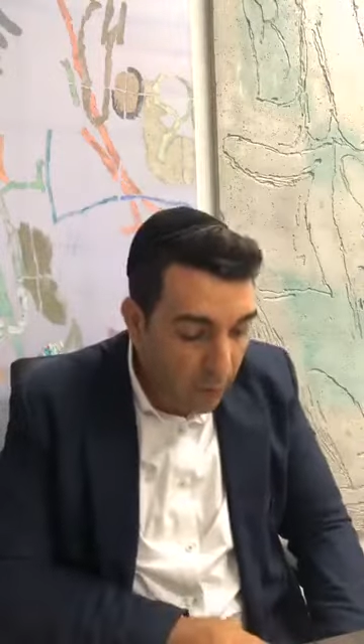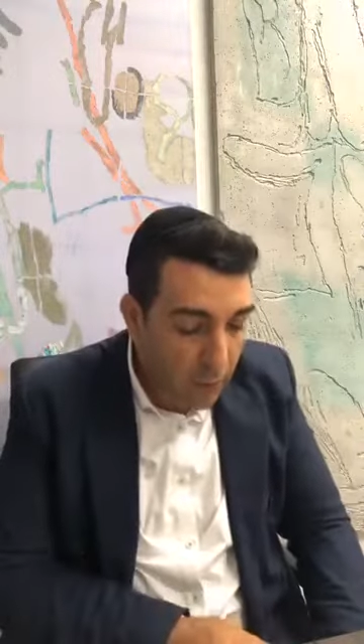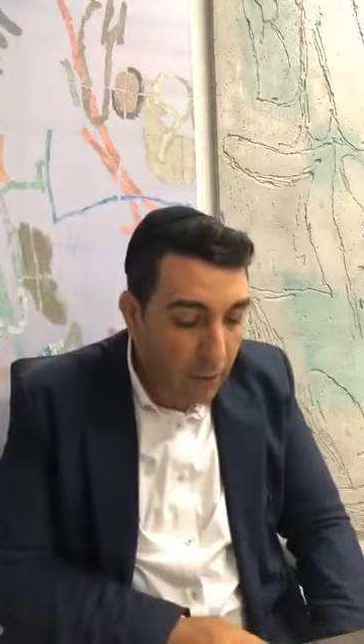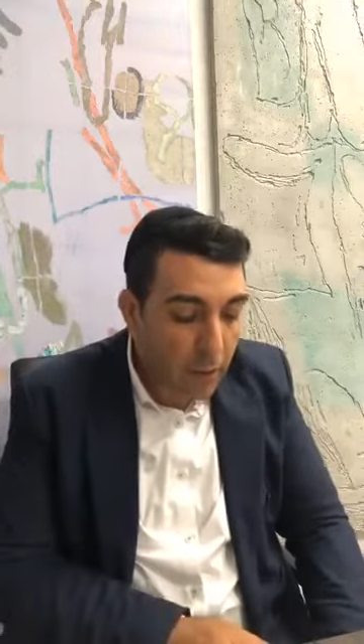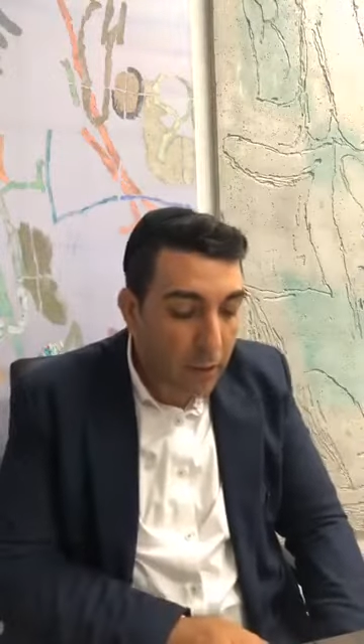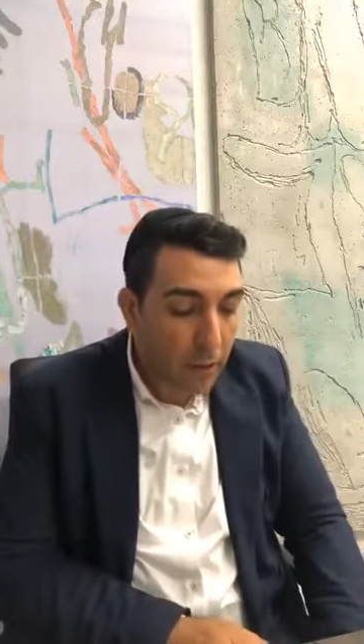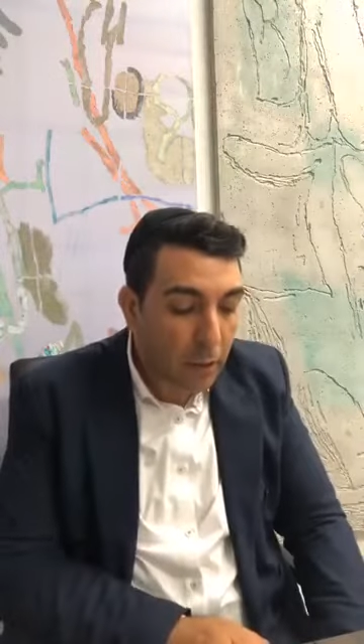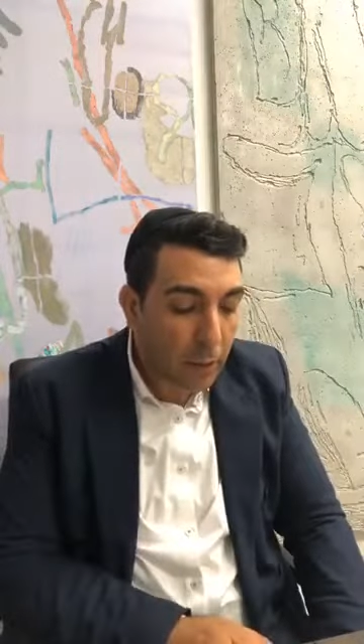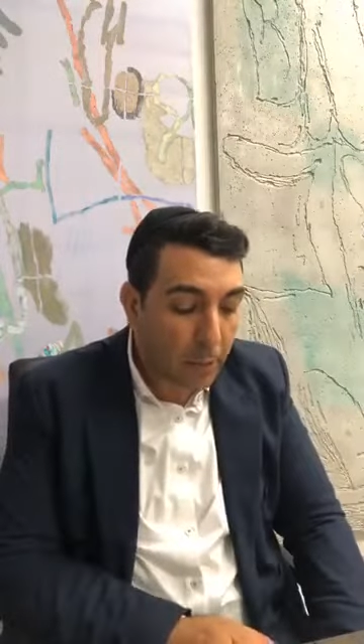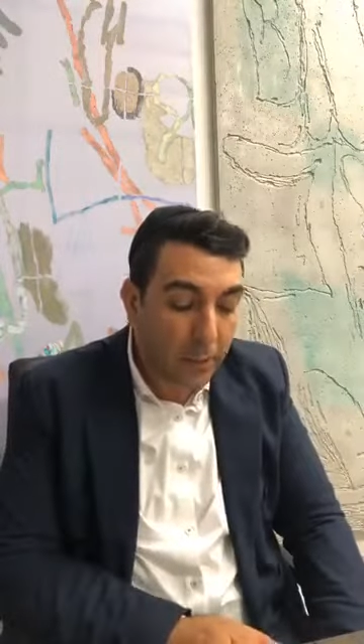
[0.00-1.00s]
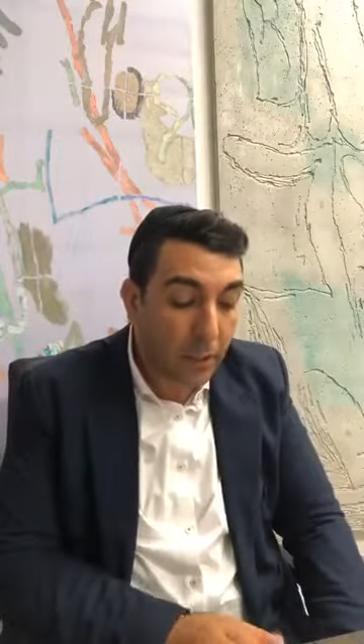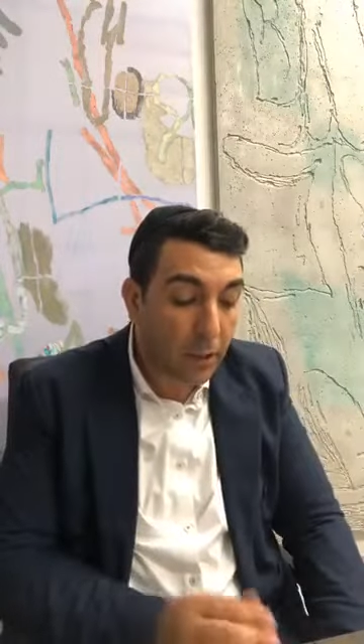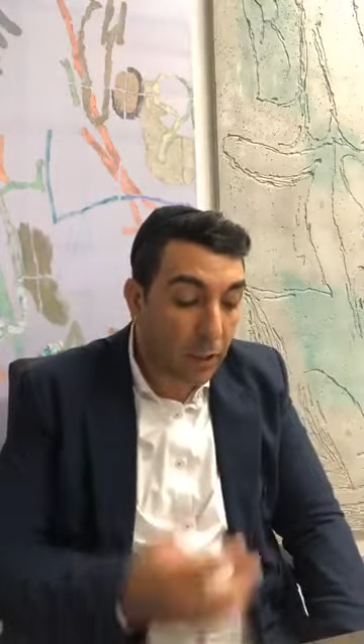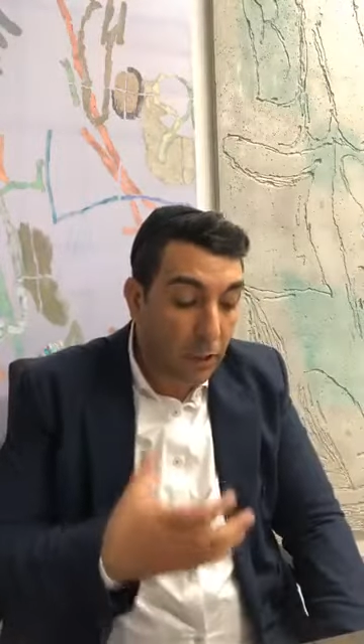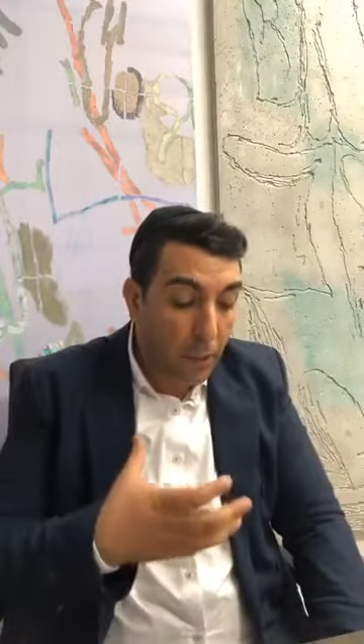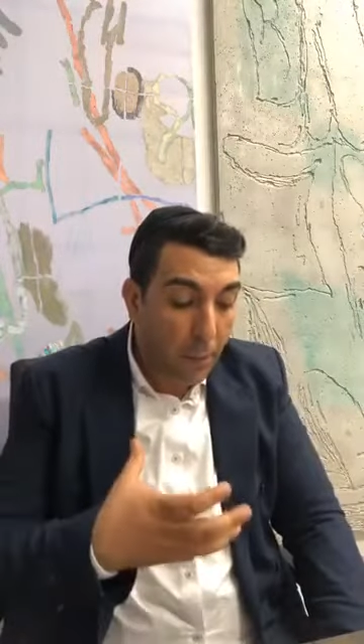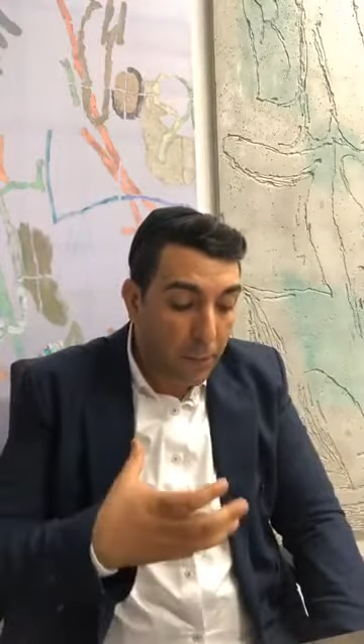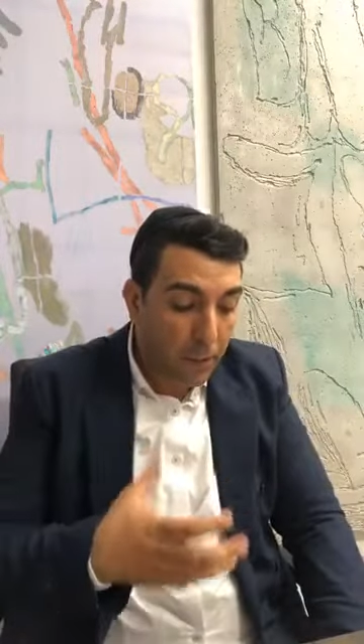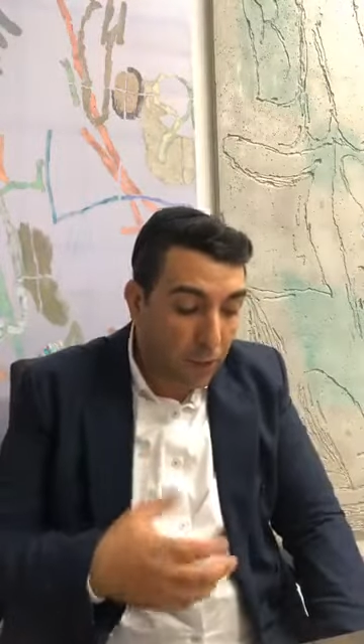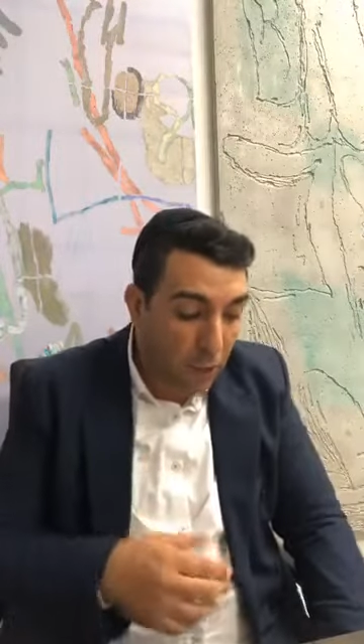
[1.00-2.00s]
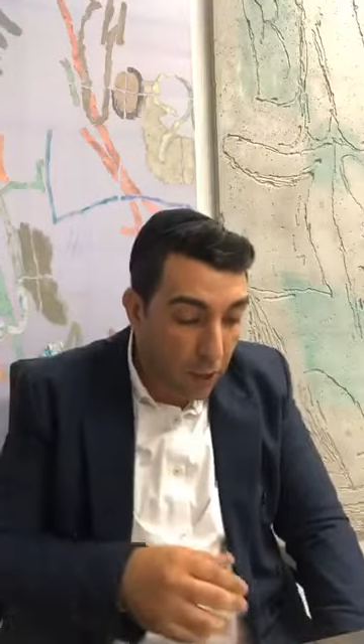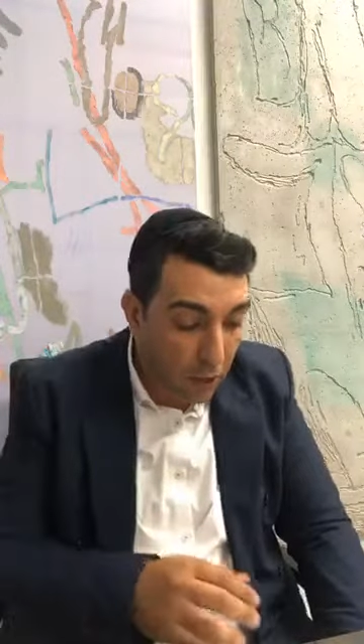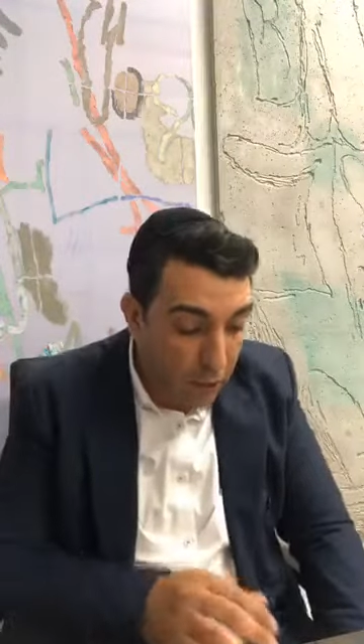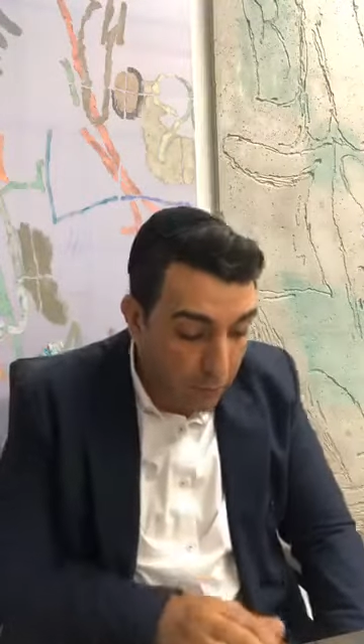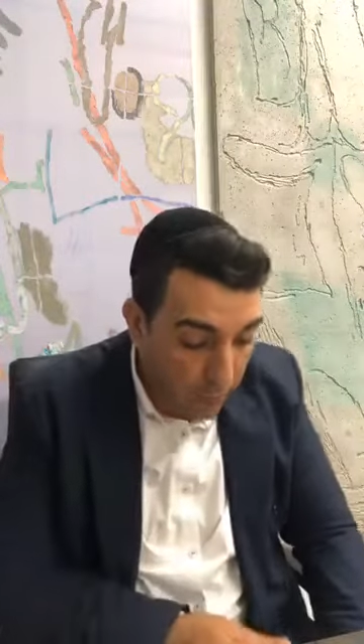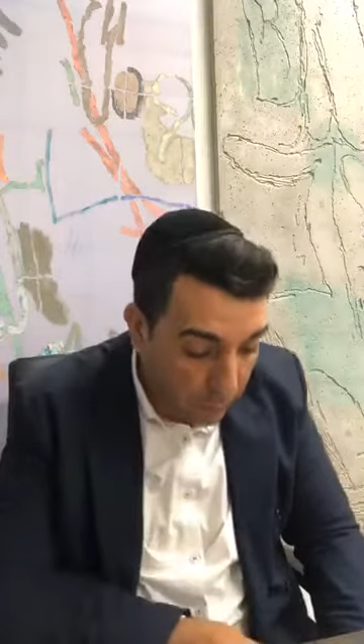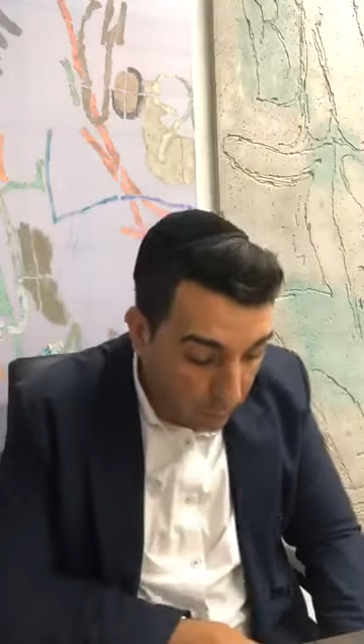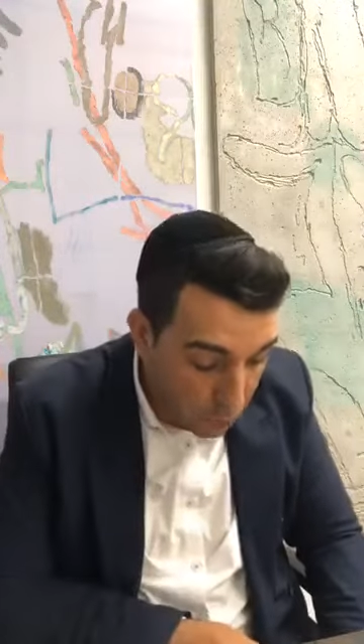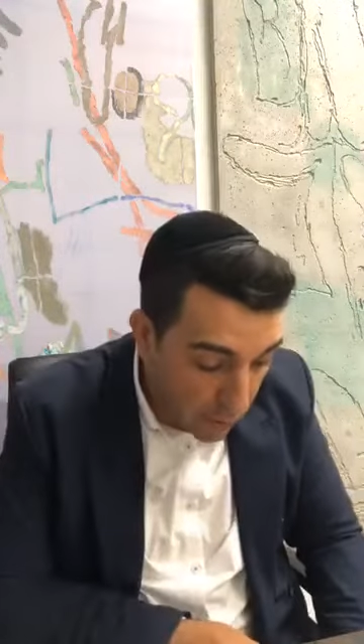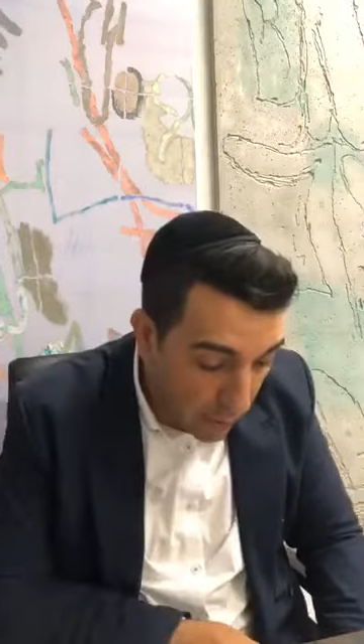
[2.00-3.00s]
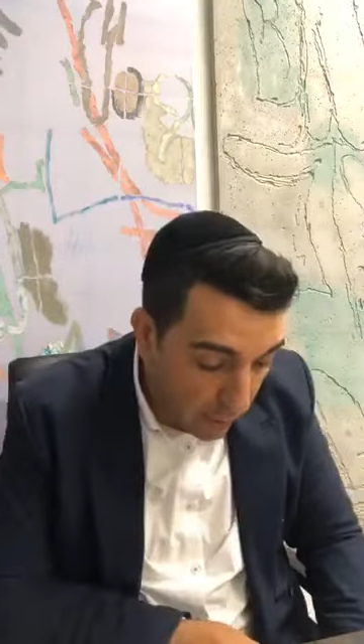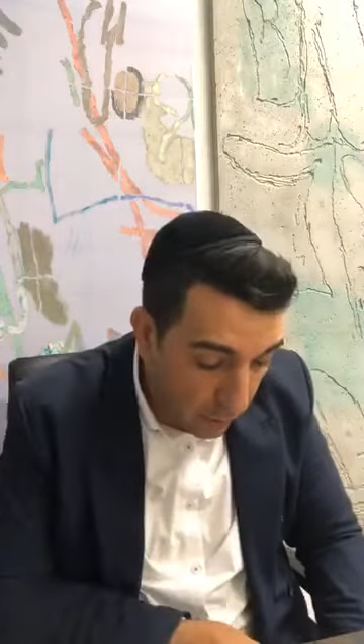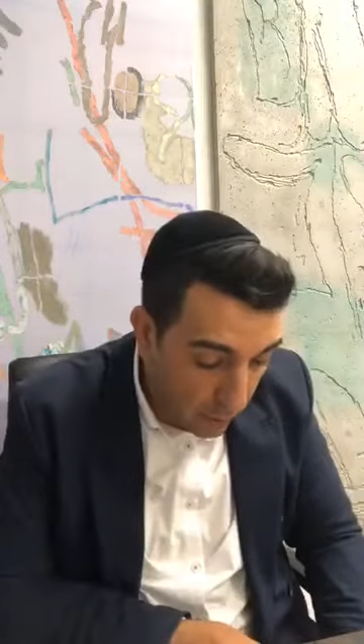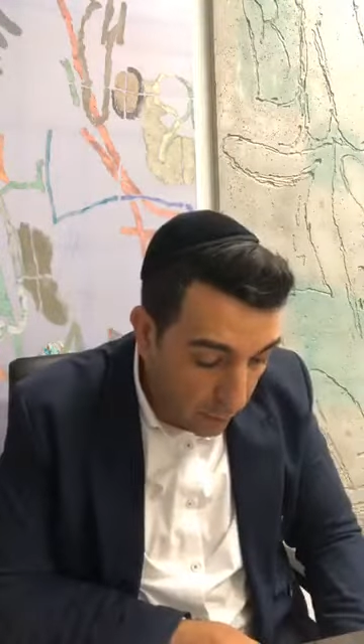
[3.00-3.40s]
uh, particular piece of article in the Mishkan.